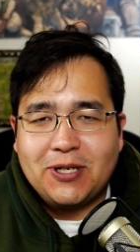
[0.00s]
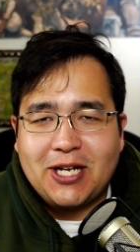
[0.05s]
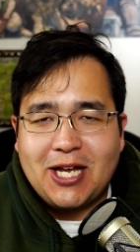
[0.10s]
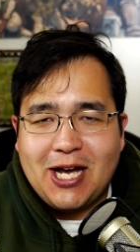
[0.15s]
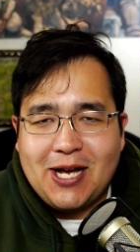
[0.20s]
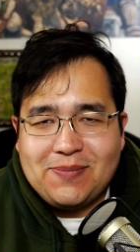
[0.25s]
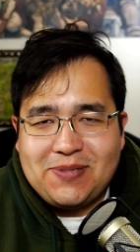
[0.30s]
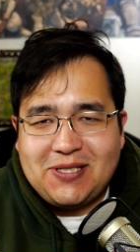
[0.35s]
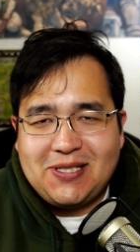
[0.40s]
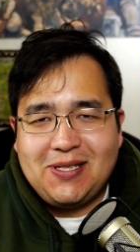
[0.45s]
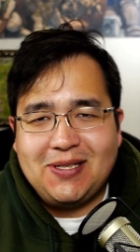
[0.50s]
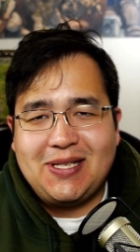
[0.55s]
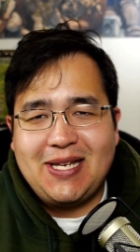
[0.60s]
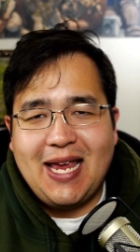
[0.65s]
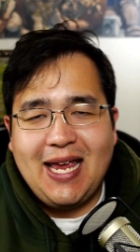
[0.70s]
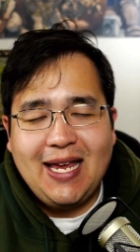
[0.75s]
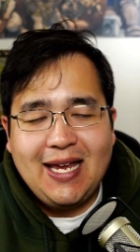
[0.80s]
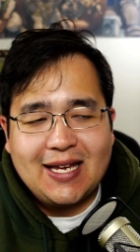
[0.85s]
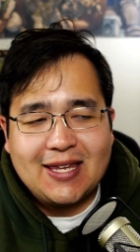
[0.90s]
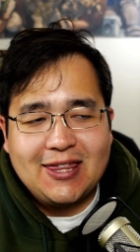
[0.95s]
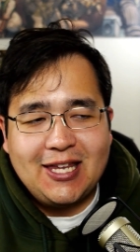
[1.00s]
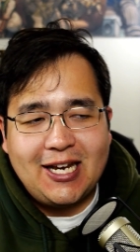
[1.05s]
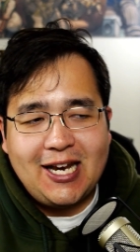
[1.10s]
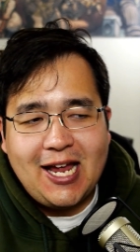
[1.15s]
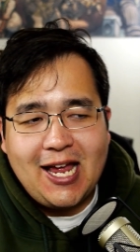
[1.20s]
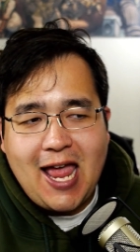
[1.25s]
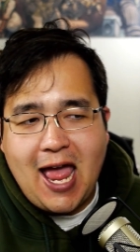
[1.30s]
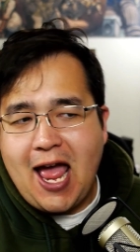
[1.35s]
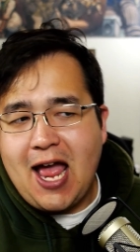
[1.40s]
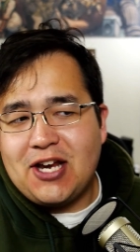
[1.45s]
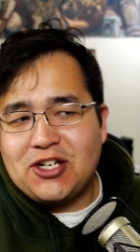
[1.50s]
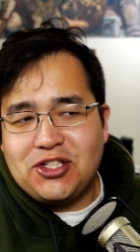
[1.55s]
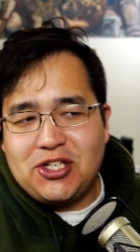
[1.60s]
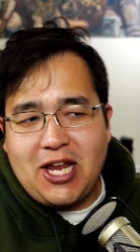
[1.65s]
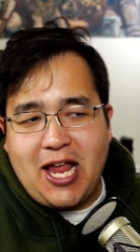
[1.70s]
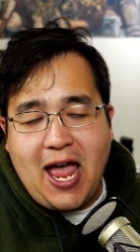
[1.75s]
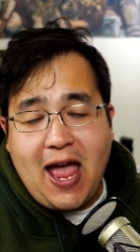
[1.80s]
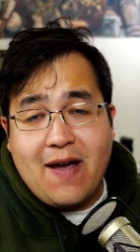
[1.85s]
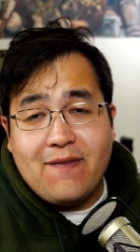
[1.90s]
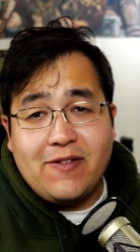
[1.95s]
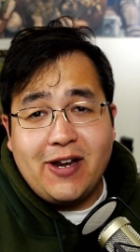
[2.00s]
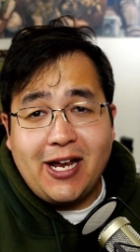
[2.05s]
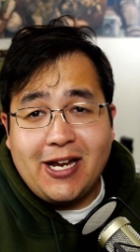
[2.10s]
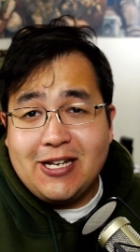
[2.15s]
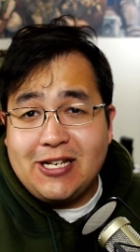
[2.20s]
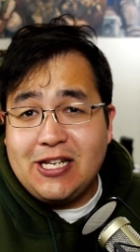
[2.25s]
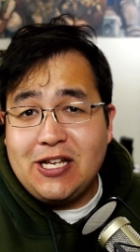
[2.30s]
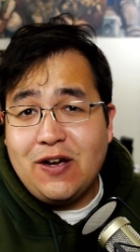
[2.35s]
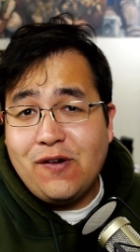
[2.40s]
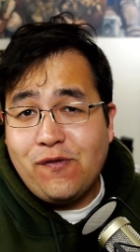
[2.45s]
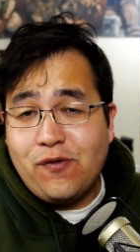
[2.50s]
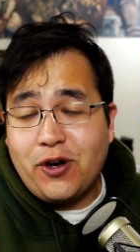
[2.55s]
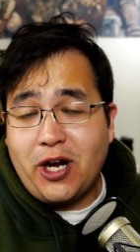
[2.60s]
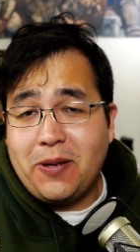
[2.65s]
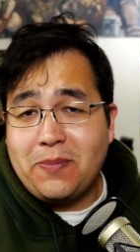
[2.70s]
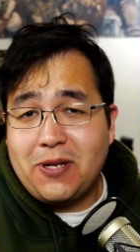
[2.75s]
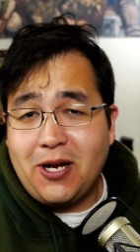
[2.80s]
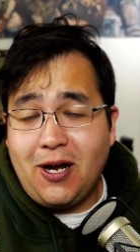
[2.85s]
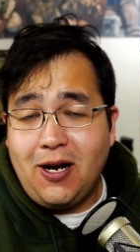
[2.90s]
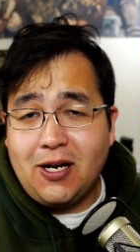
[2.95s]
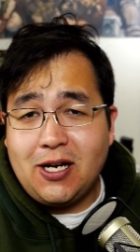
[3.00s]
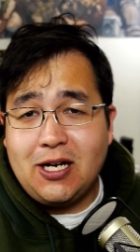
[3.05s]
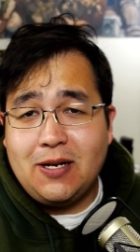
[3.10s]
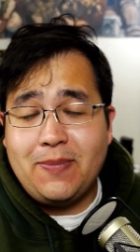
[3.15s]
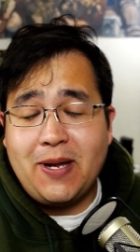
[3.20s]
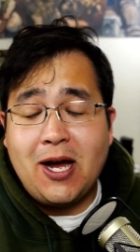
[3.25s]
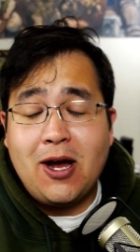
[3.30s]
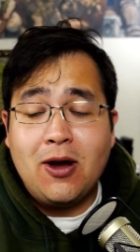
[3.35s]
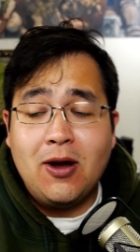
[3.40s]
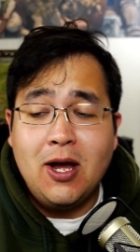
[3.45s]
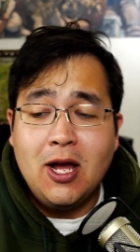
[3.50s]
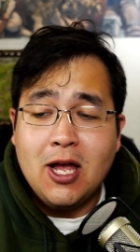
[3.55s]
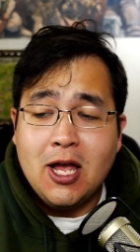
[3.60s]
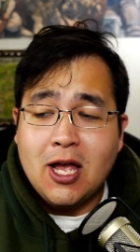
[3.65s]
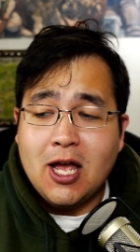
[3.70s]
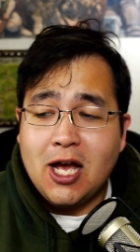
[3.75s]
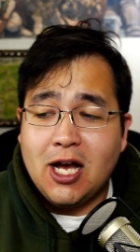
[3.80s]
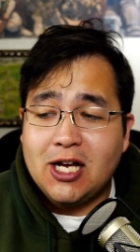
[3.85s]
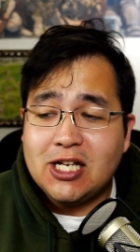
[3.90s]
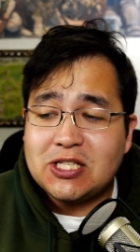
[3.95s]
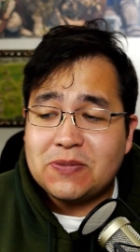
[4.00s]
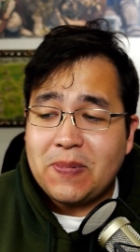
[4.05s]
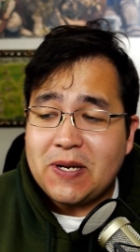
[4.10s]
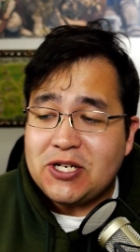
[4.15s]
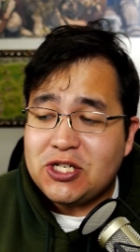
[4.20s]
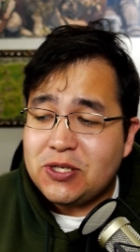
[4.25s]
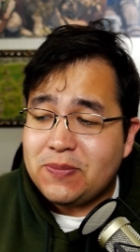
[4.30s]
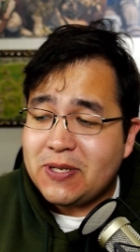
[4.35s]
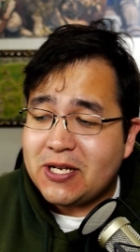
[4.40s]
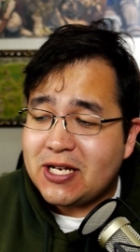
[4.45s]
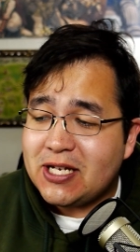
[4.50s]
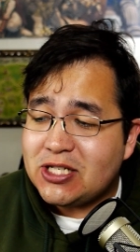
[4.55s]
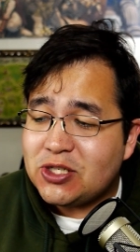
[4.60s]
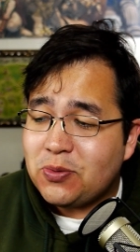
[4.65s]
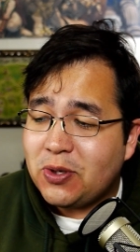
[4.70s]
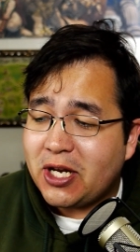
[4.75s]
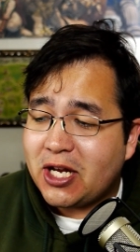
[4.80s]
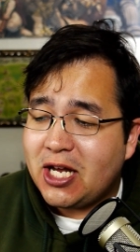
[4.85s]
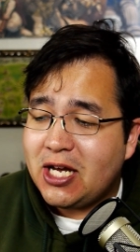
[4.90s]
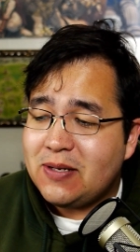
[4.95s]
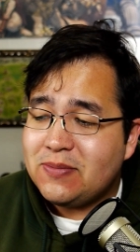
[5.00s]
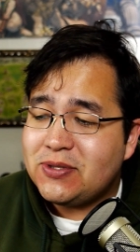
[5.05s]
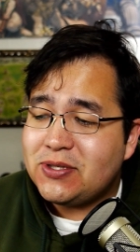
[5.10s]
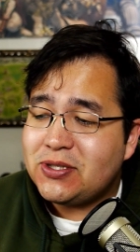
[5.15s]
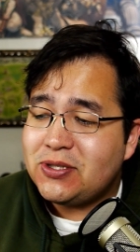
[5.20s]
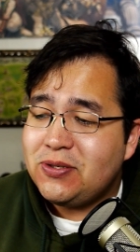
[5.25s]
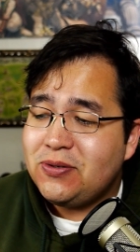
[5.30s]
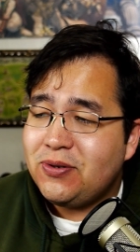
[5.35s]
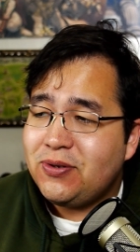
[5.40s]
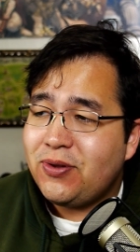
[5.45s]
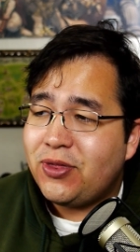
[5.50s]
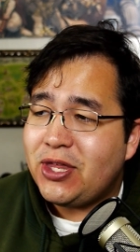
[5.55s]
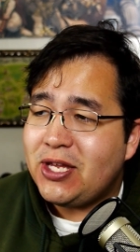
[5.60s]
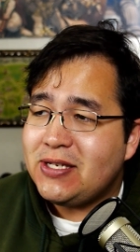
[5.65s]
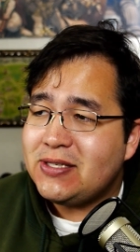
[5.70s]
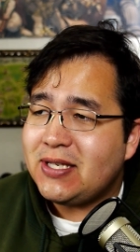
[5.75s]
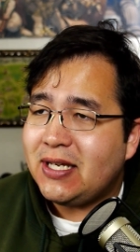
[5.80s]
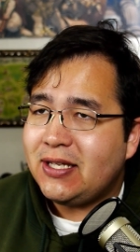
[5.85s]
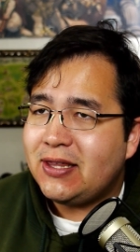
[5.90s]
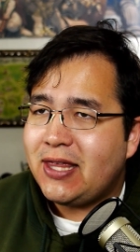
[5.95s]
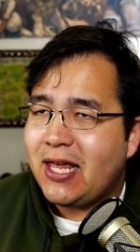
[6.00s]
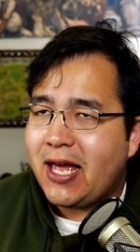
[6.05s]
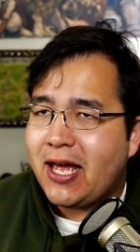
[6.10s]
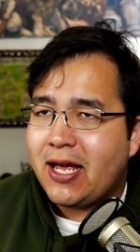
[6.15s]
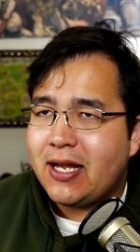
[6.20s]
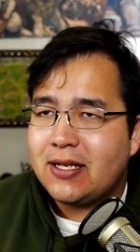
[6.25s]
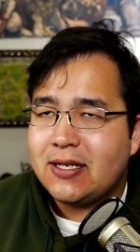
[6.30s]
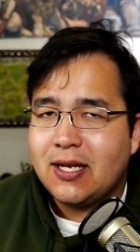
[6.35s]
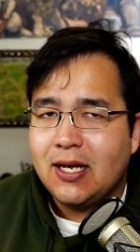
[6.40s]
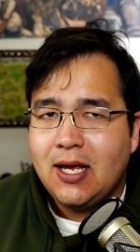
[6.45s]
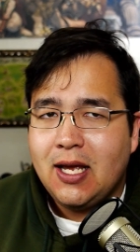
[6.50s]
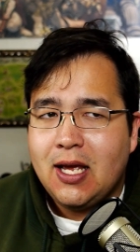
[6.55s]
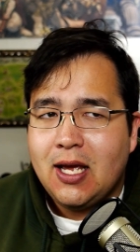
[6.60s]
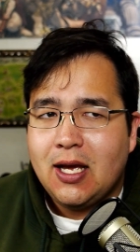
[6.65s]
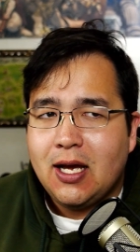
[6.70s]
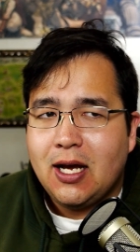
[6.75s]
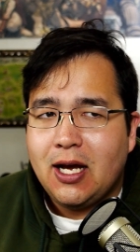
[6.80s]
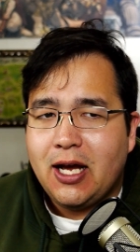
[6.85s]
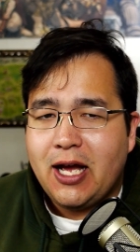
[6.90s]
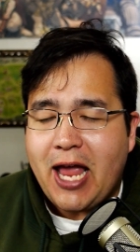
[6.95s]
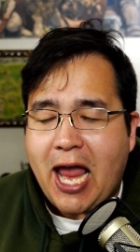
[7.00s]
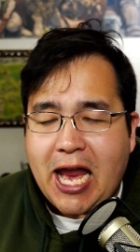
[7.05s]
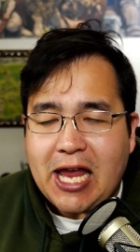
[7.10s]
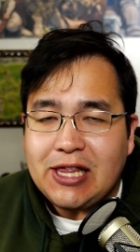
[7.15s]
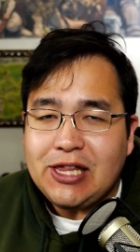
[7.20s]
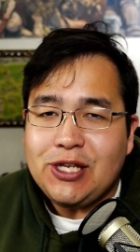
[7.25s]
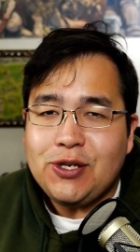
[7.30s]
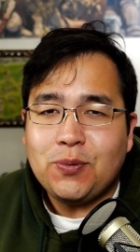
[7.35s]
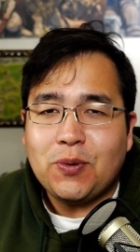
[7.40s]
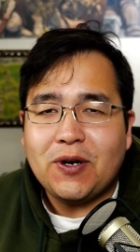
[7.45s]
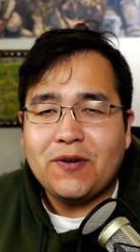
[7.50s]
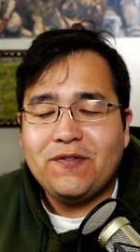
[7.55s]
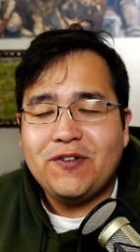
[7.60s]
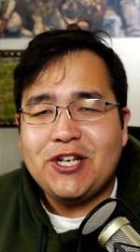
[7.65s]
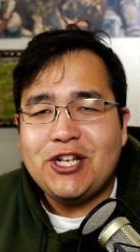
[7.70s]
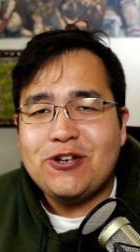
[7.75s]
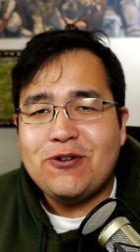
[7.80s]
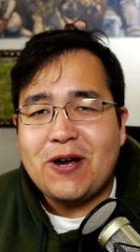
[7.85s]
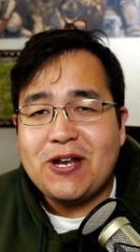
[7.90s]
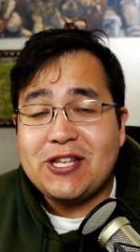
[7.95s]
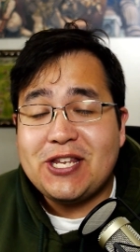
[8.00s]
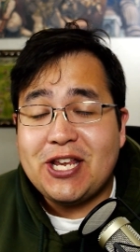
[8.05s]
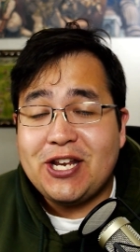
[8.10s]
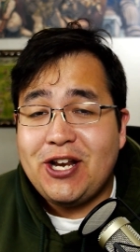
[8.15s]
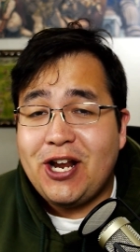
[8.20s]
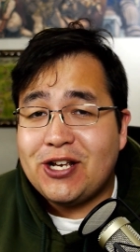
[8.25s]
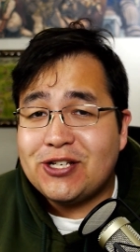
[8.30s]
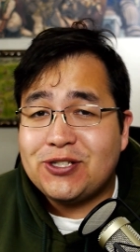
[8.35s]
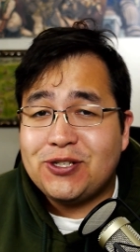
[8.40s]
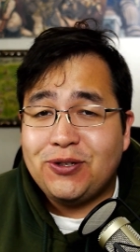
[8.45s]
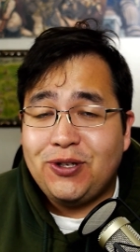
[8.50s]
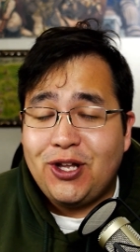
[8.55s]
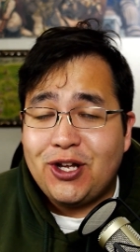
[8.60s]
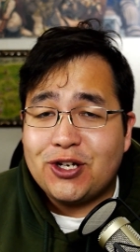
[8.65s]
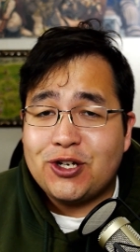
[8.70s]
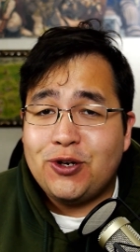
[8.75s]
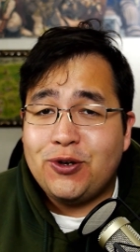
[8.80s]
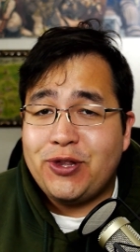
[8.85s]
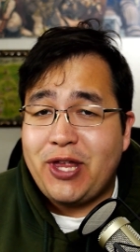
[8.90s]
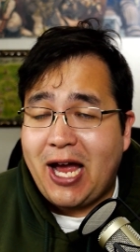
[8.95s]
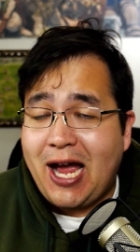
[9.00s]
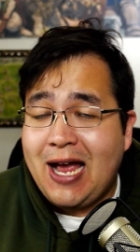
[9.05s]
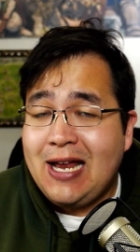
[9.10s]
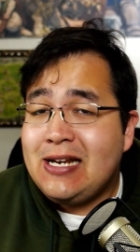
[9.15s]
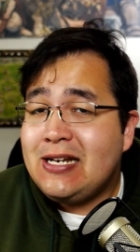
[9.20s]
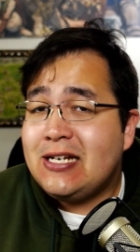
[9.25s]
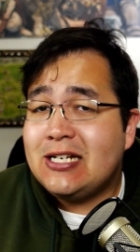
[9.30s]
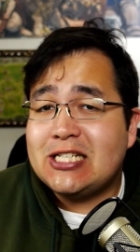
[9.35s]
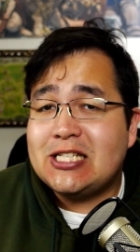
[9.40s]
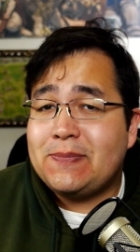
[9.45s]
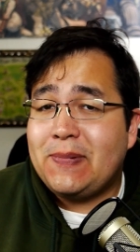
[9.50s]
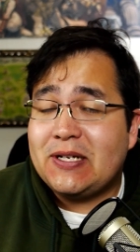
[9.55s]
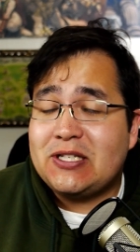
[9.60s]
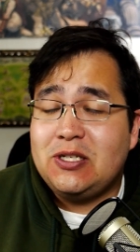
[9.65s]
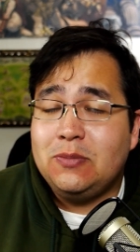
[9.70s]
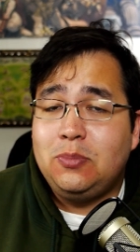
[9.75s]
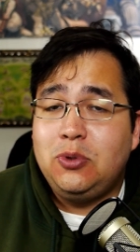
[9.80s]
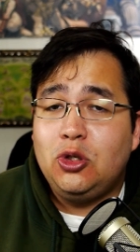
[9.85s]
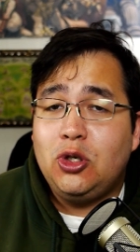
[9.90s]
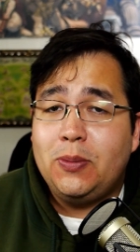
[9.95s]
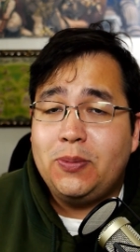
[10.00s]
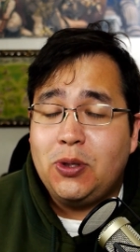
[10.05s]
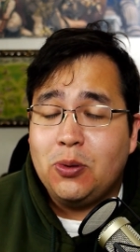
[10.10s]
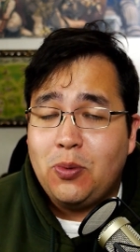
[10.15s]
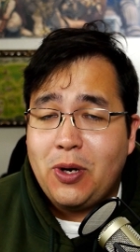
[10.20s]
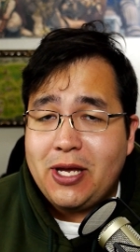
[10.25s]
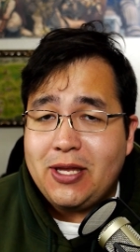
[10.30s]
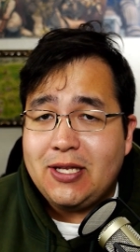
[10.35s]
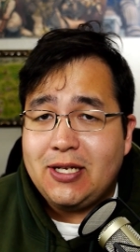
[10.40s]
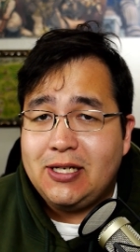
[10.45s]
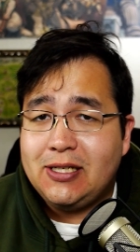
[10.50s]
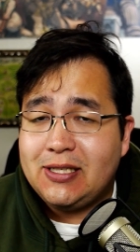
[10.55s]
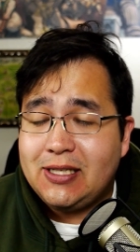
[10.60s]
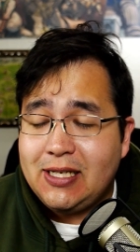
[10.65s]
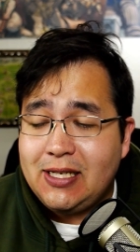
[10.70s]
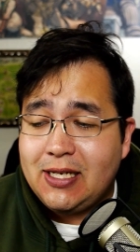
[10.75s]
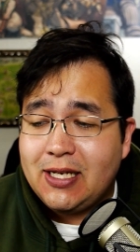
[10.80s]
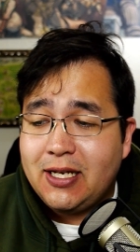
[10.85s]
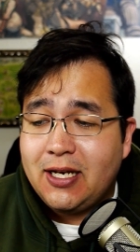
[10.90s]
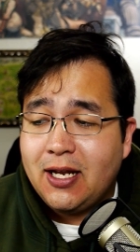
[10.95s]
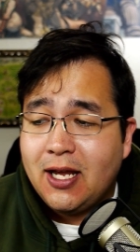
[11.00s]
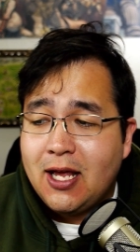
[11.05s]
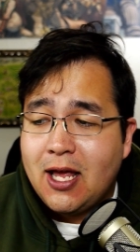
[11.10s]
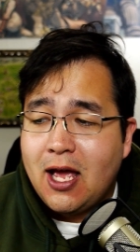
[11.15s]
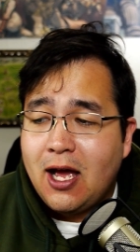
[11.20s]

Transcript: comes to tech, that I actually have an idea of what I'm talking about, uh, especially because when it comes to things like that, uh, Alienware video I did not so long ago that I didn't expect to blow up the way that it did.